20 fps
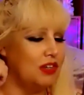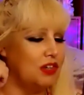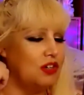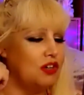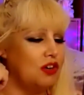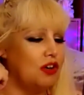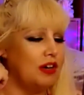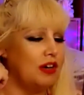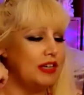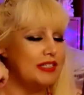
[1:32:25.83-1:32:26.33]

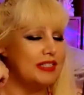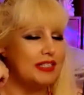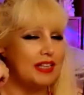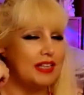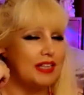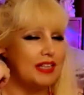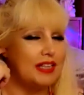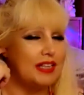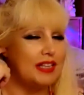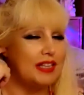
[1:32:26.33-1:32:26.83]
Good night,
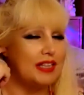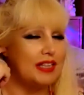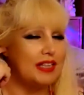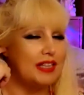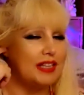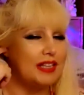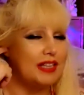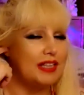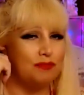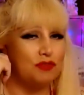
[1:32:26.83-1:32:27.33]
Sam.
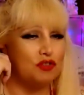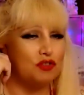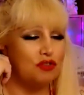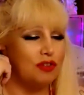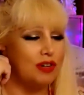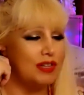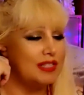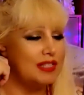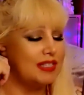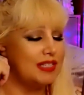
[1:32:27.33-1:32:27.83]

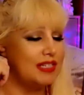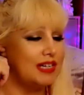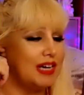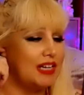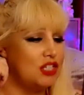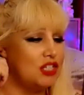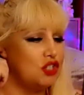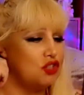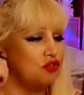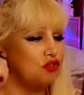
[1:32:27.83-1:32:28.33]
Try and
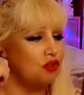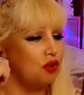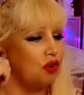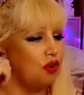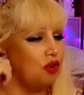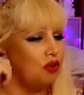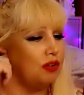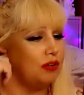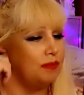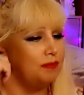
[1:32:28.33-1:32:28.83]
stay
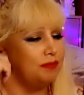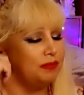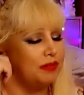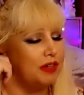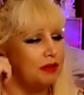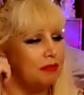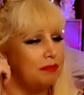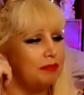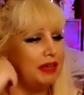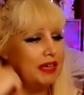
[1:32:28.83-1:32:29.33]
strong
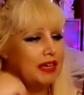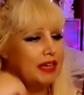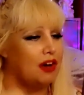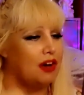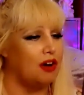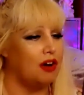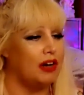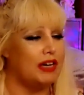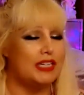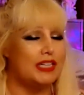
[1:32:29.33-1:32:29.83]
and be
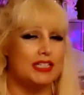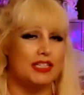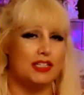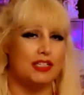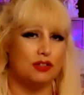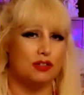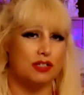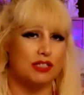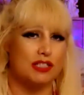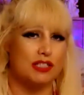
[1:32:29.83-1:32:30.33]
kind to
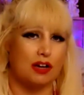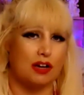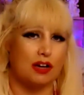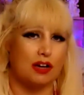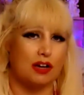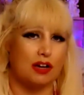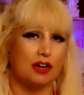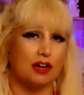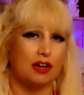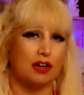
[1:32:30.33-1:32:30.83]

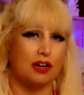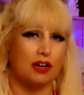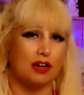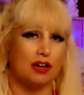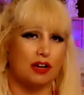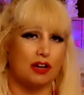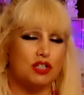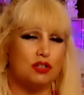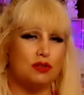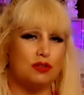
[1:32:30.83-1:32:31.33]
yourself.
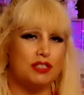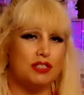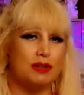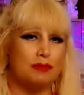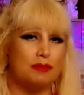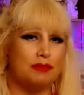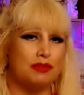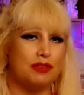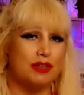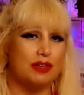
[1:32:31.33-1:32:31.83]
Do
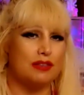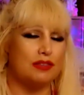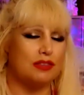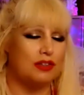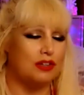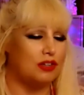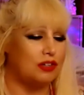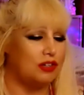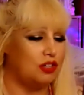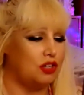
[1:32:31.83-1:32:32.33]
something
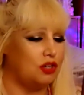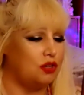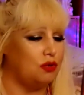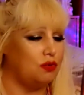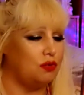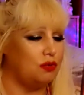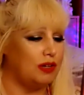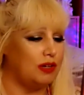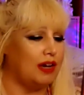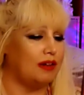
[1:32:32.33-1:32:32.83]
that
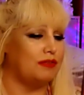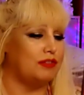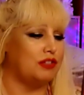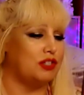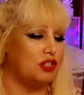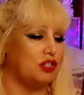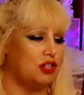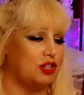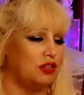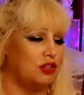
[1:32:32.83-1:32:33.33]
you love
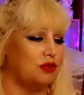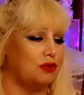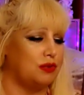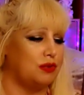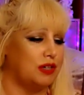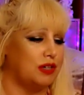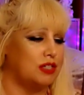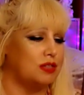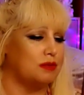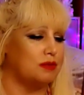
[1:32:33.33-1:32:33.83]
to
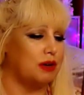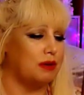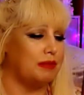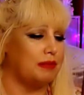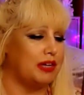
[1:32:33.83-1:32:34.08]
do as well.